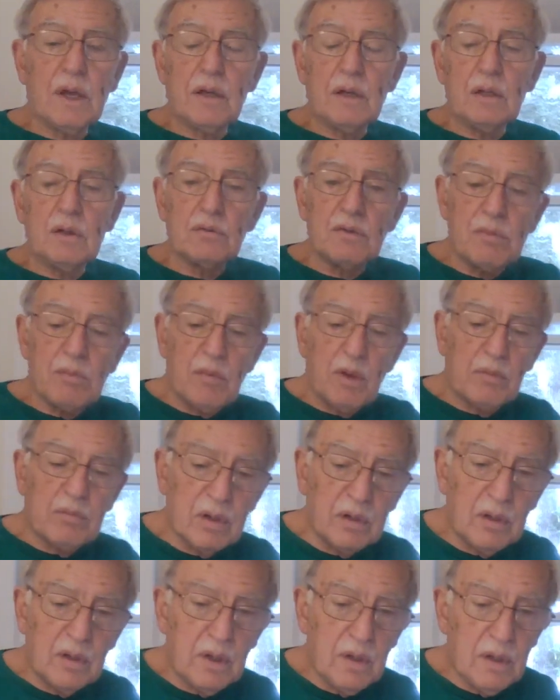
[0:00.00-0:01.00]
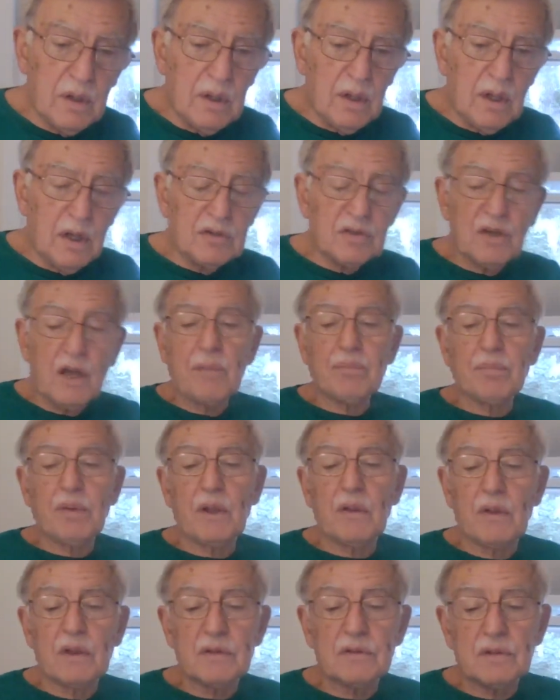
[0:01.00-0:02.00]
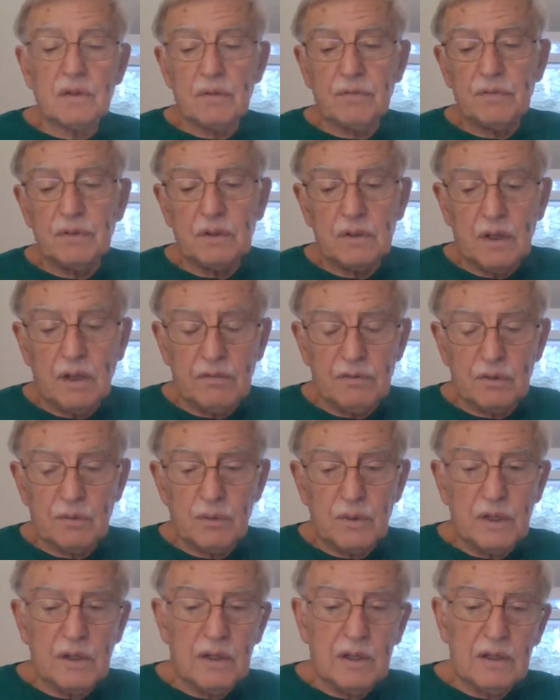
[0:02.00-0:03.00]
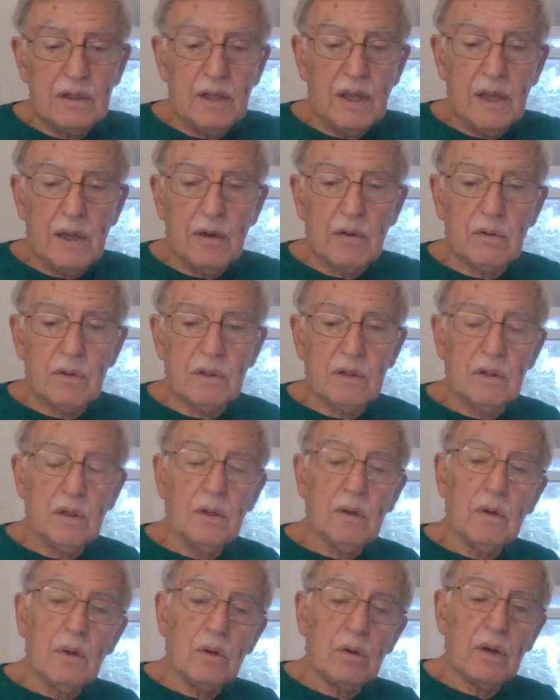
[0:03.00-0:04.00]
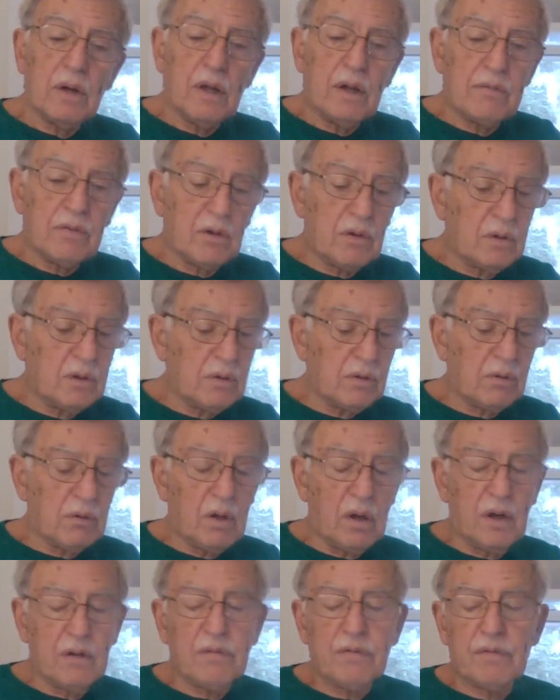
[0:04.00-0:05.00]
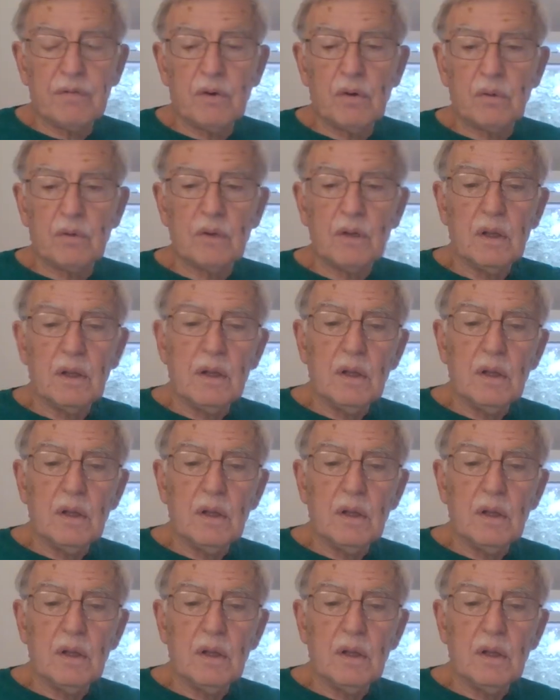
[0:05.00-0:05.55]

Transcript: How do you remember a shopping list if you haven't written it down or have it on your iPhone?